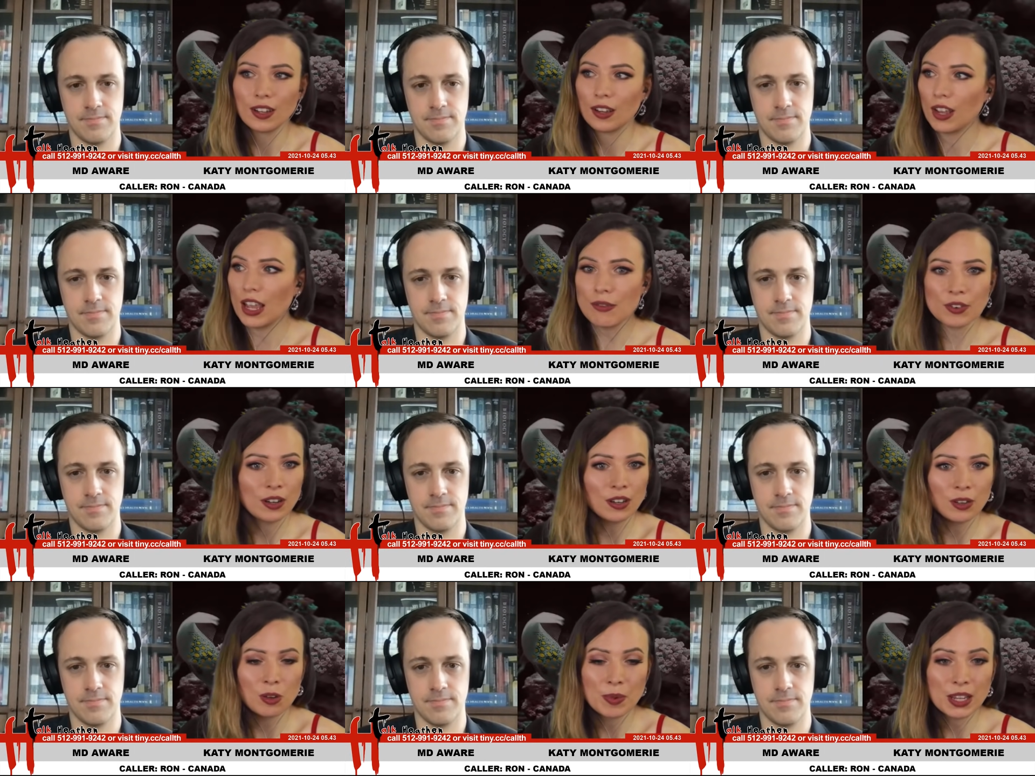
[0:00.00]
Speaker 1: even
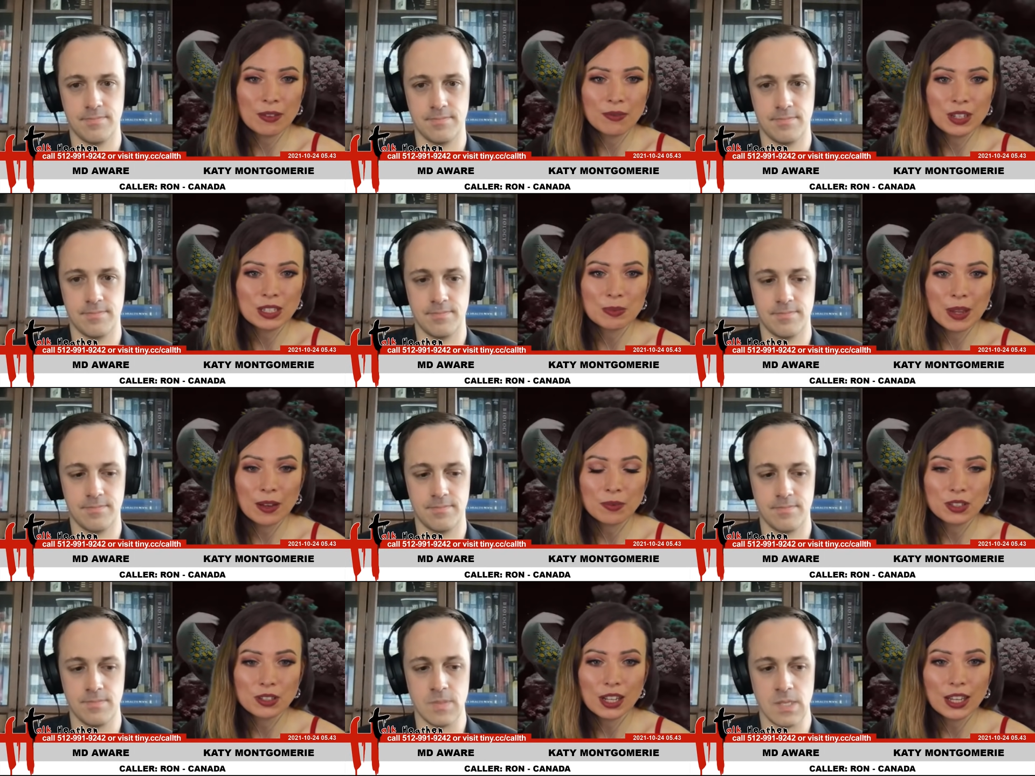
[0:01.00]
arguably well, convince me. I'm
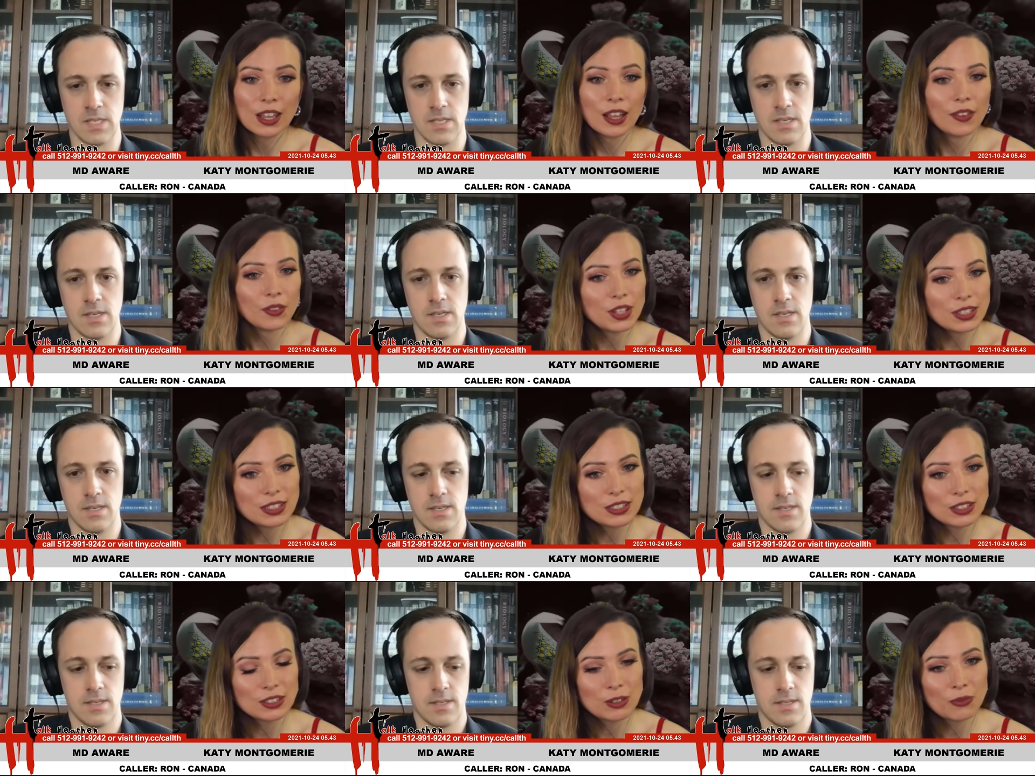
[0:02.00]
just like, this is
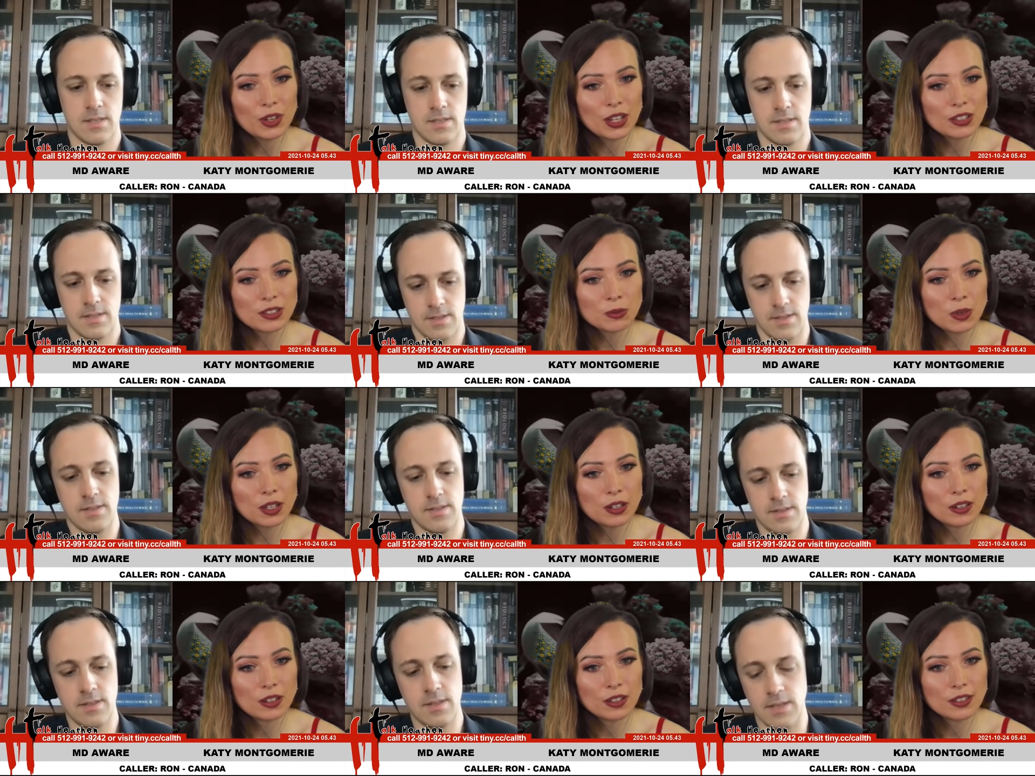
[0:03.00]
just the first one
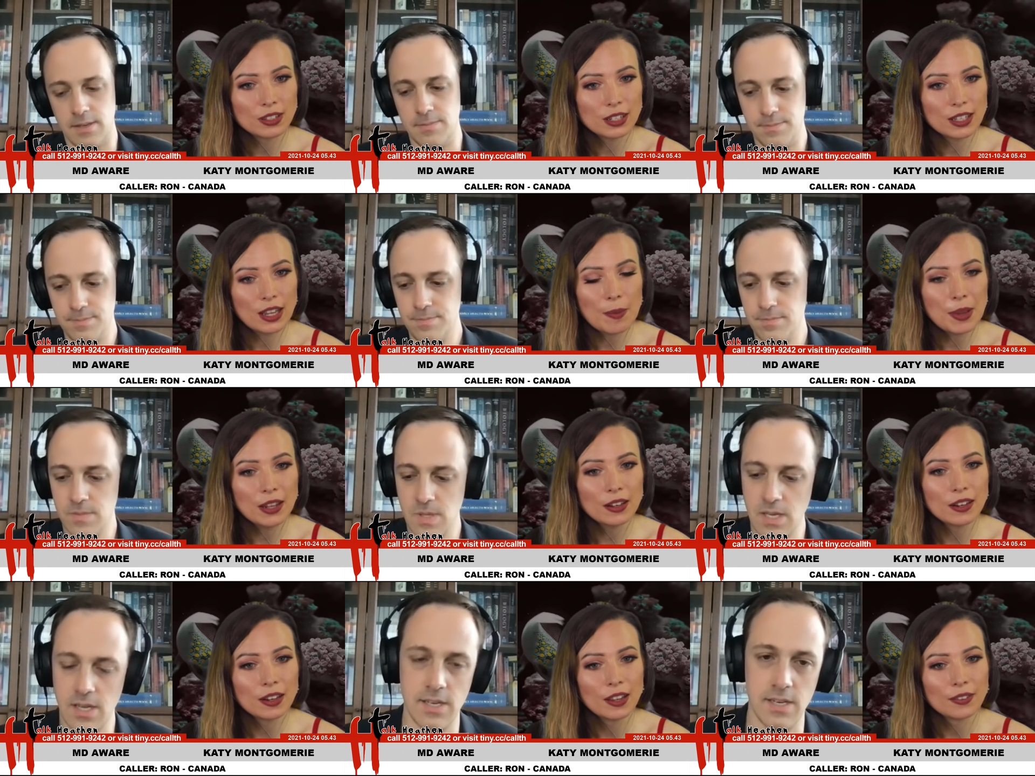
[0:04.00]
that's done it. I mean,
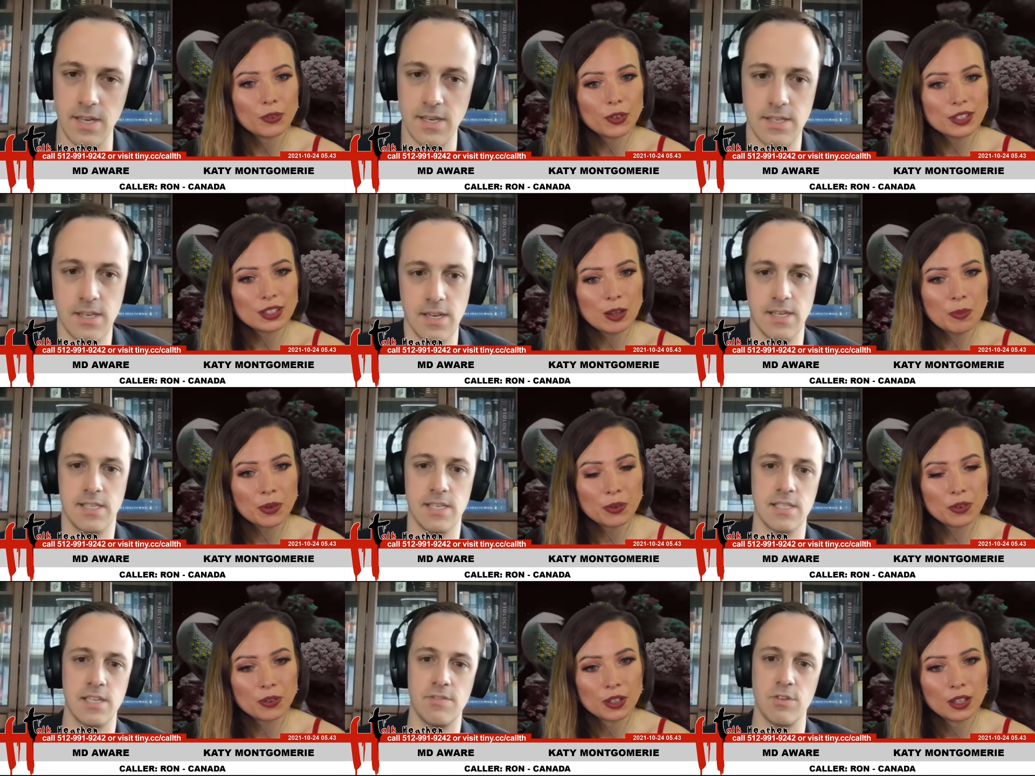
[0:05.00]
for example, it, it,
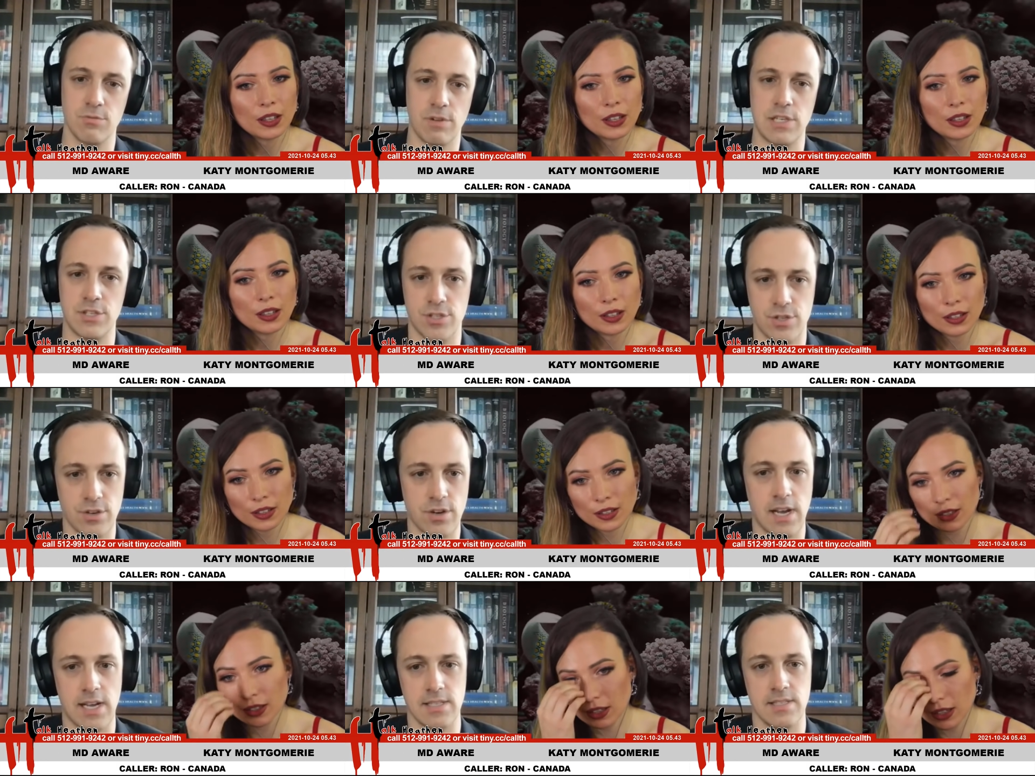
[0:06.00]
Speaker 2: doesn't even
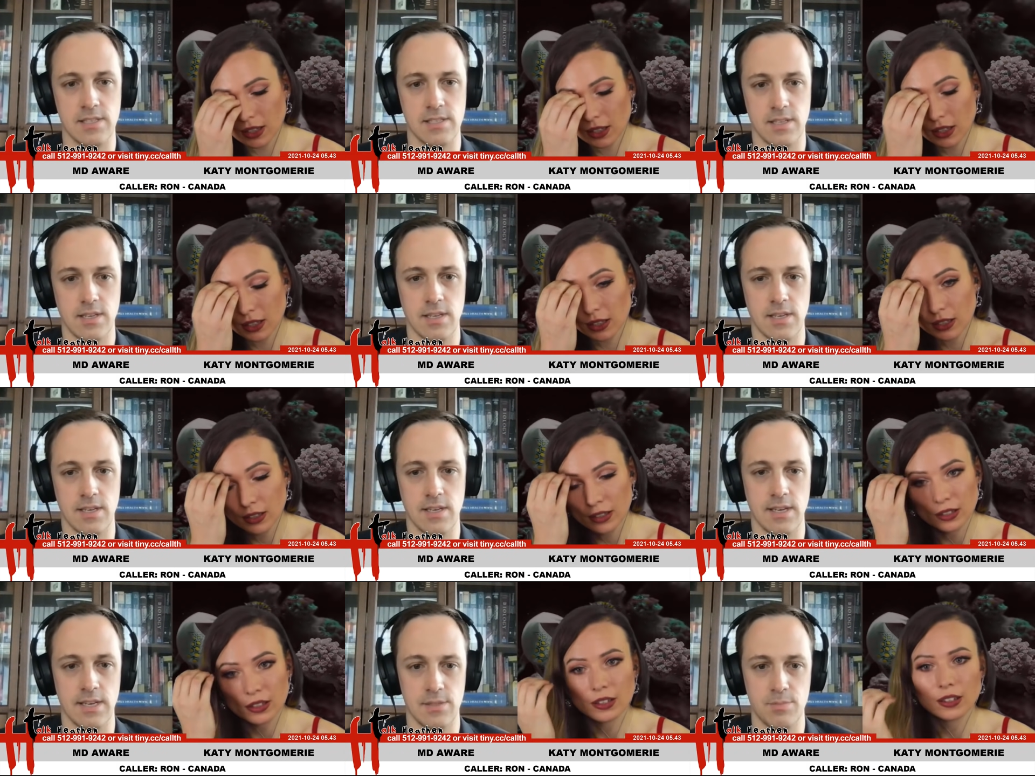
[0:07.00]
register as
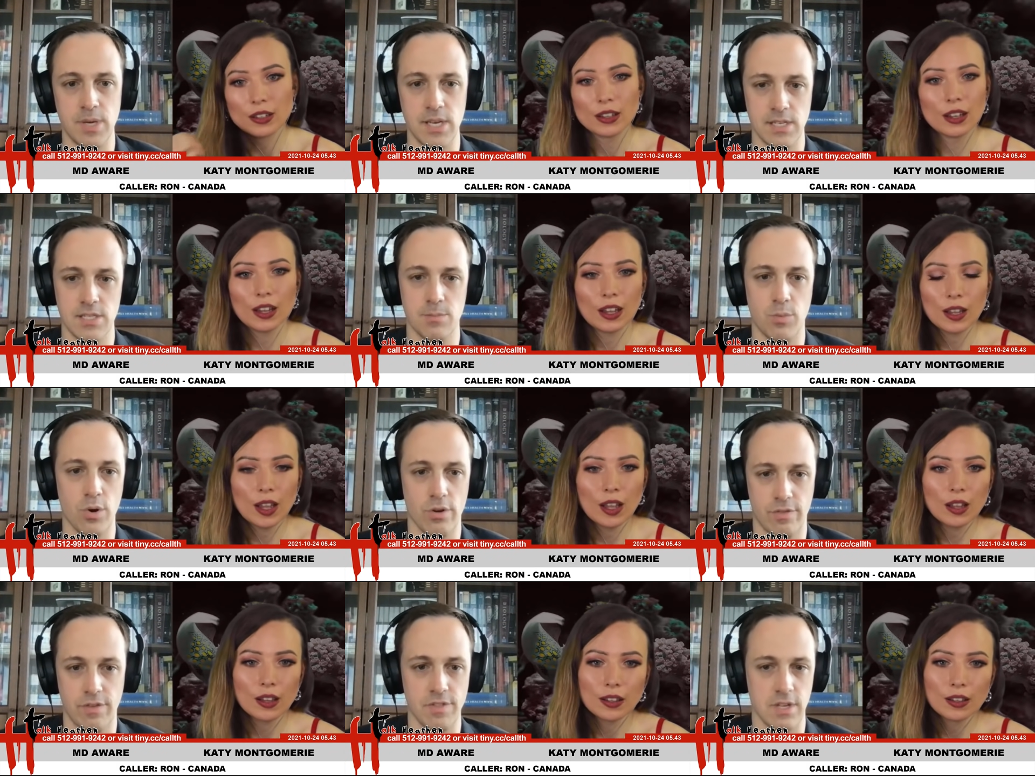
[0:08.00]
uh, as being
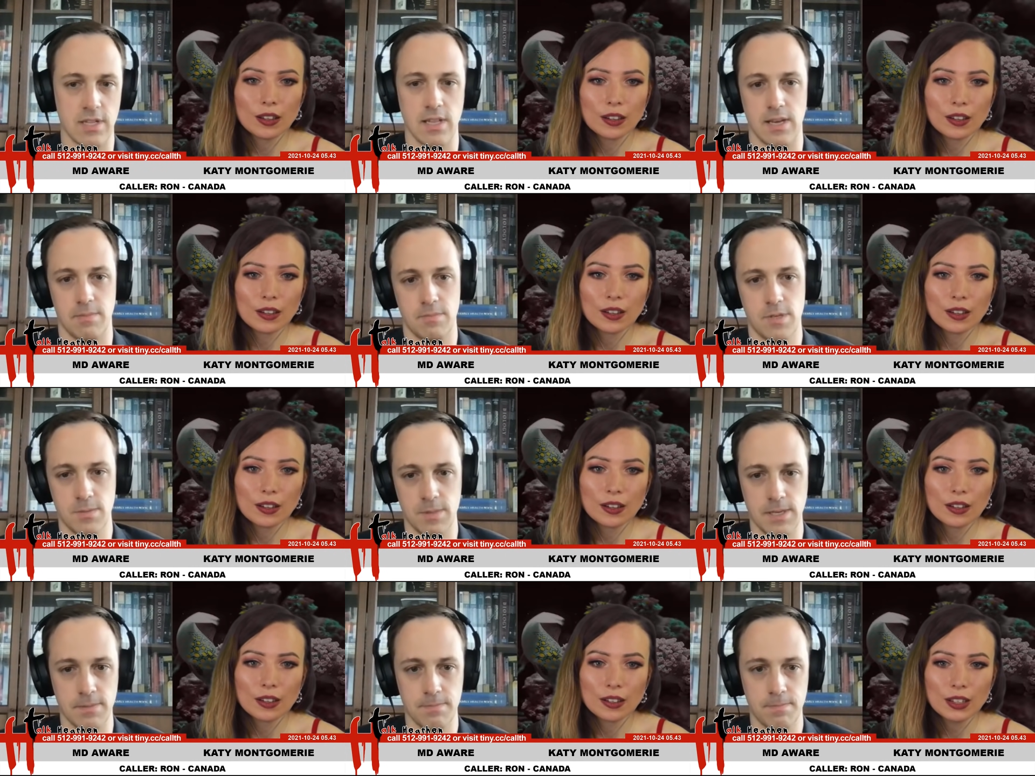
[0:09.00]
supportive of the claim
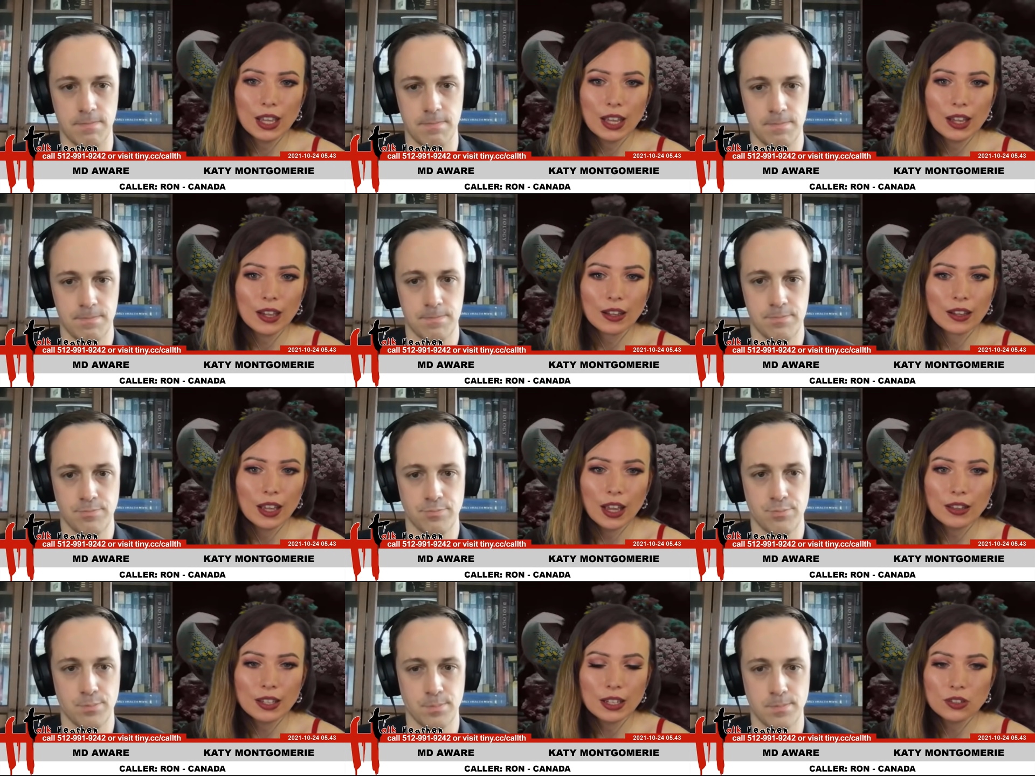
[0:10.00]
to me.
Speaker 1: Yeah, I
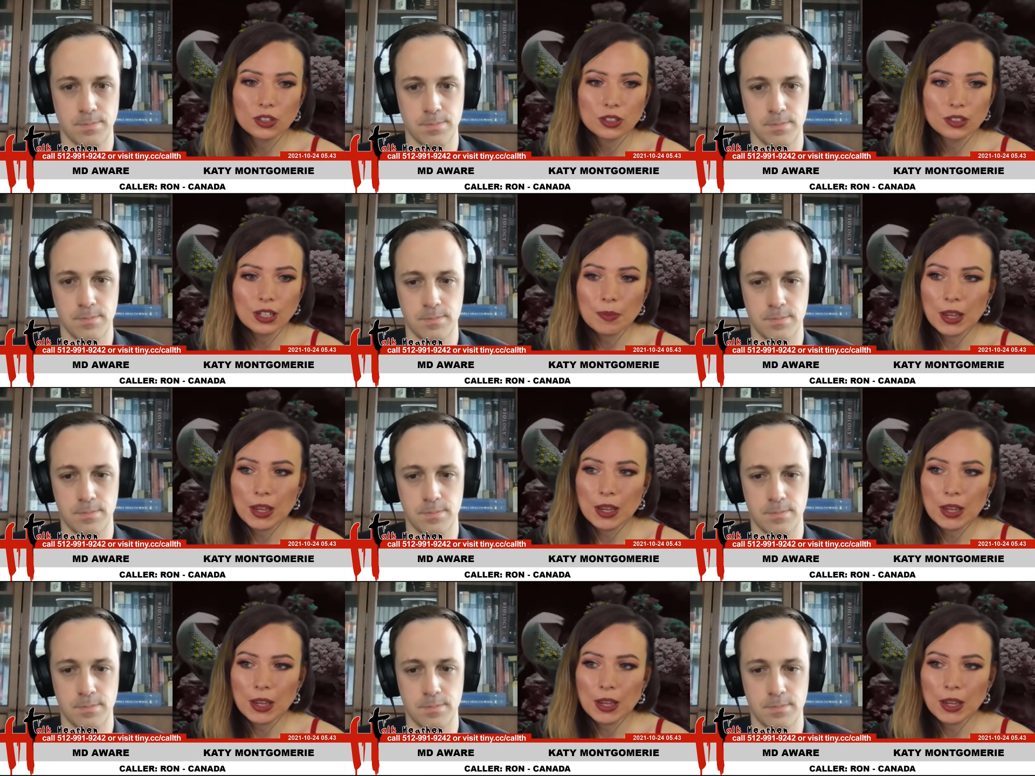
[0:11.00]
think it's just. I mean,